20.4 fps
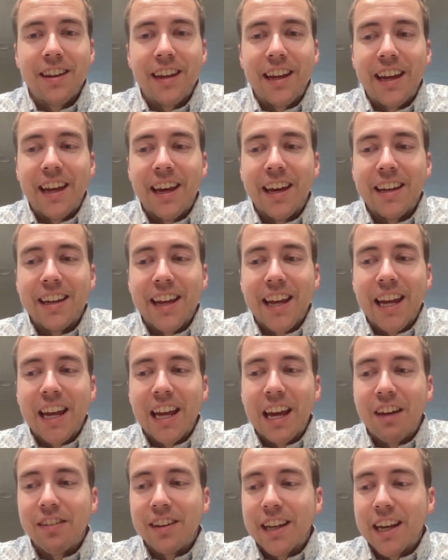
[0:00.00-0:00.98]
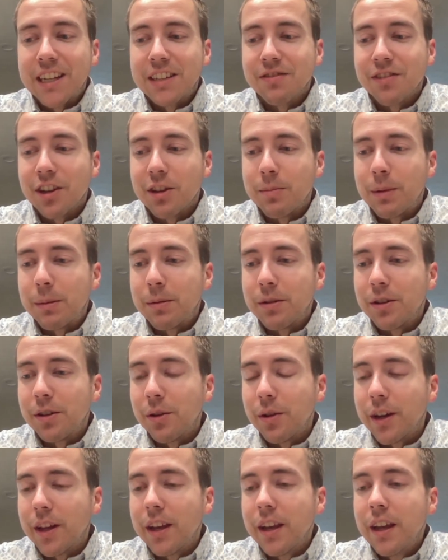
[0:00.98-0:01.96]
And I hate having to ask for other people to
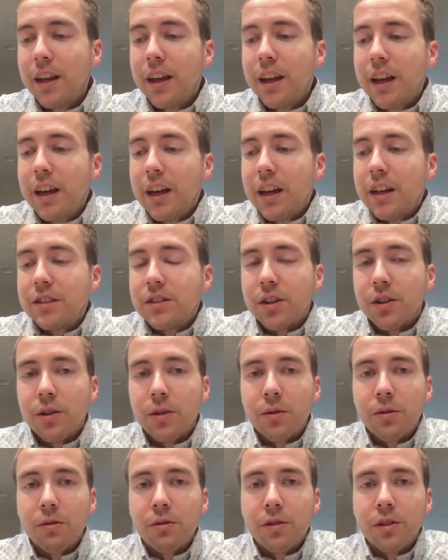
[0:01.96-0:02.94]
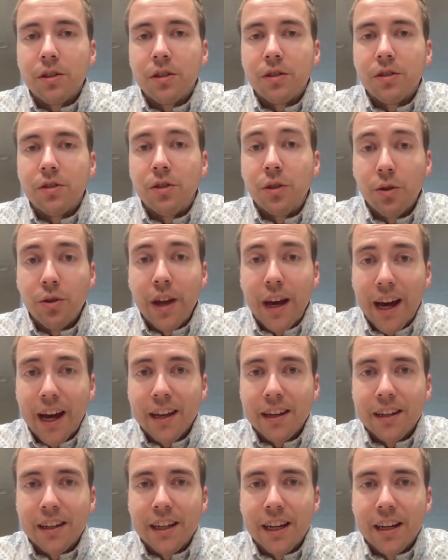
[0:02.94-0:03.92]
do it. So do
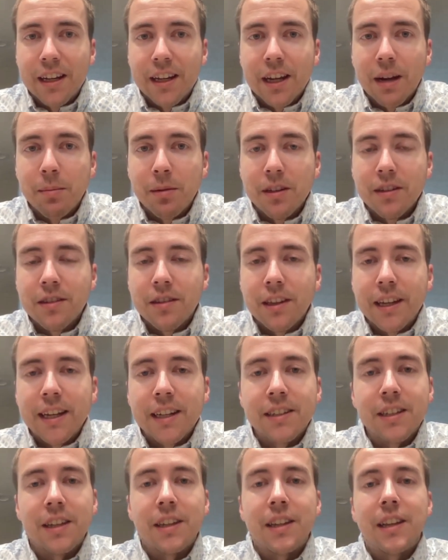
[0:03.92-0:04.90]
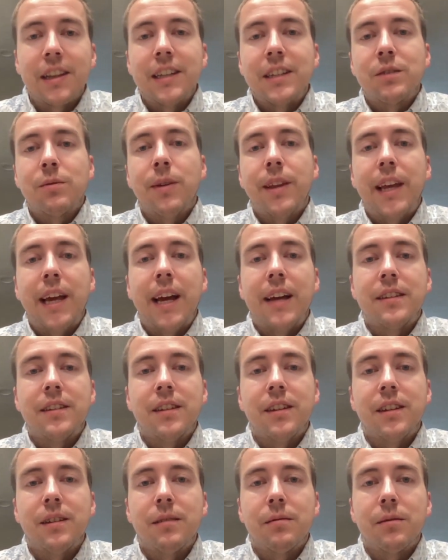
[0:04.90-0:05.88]
that. Get a couple of slings and at least one that has
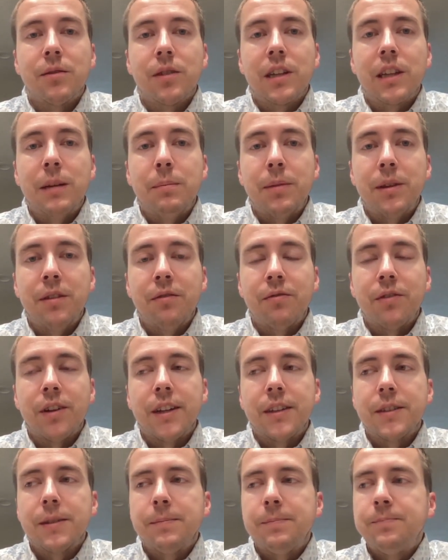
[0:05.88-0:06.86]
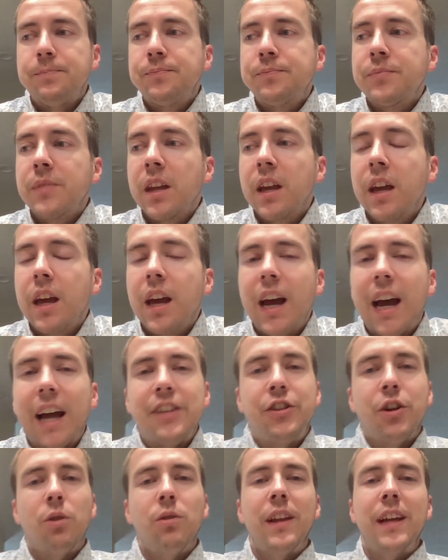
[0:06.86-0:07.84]
a clip in the front. I
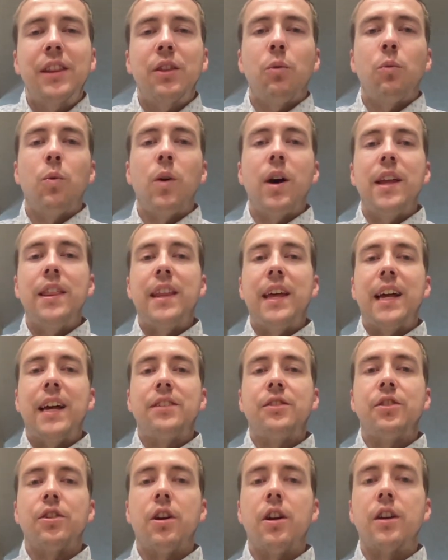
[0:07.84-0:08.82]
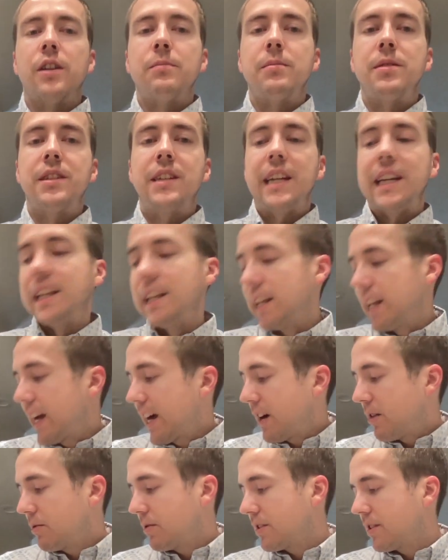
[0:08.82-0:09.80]
don't like the one that has your arm seated
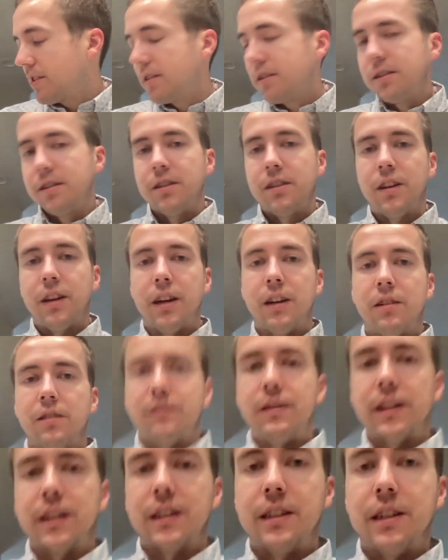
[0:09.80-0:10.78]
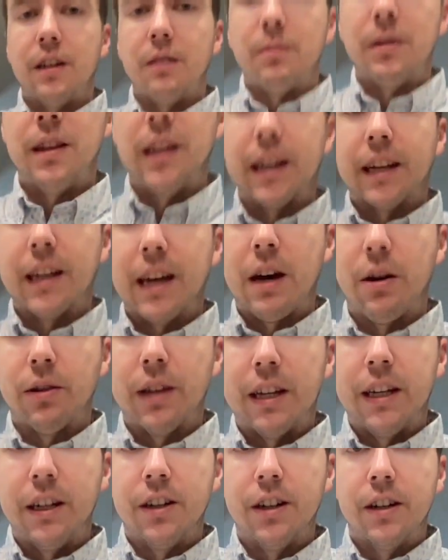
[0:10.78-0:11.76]
out. I don't know if you can tell, but like out
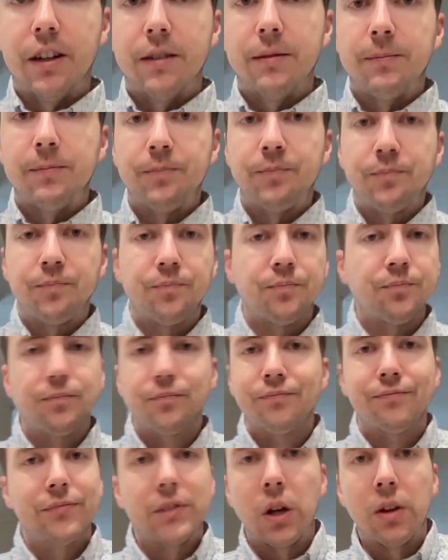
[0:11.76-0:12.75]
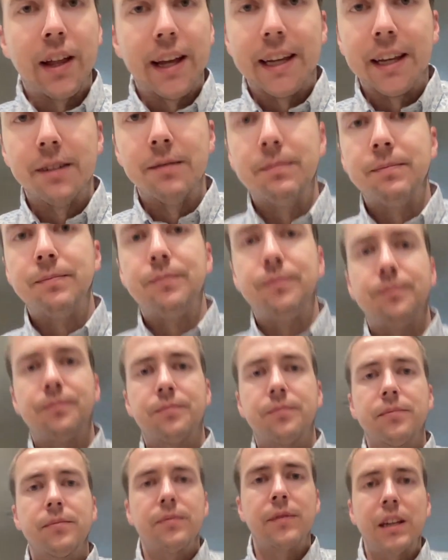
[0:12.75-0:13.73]
here. Don't like it.
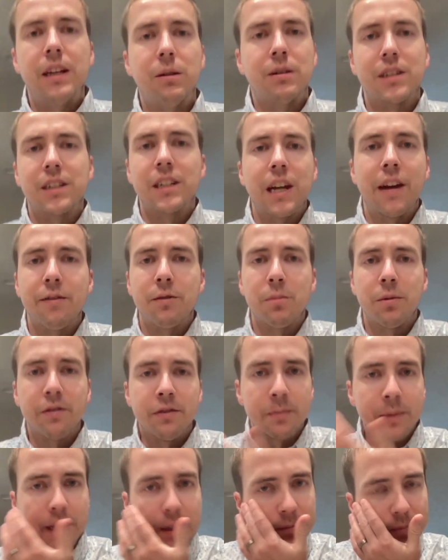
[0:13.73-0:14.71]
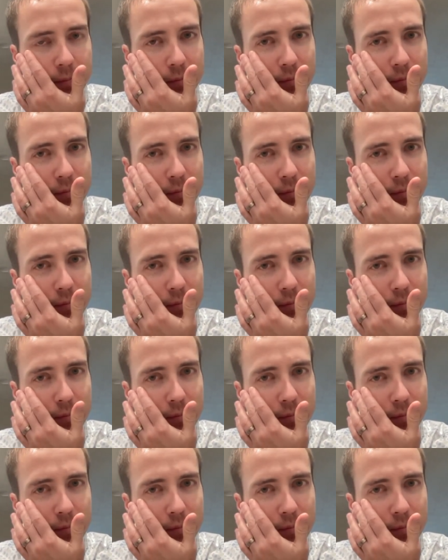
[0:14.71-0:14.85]
It wasn't comfortable for me.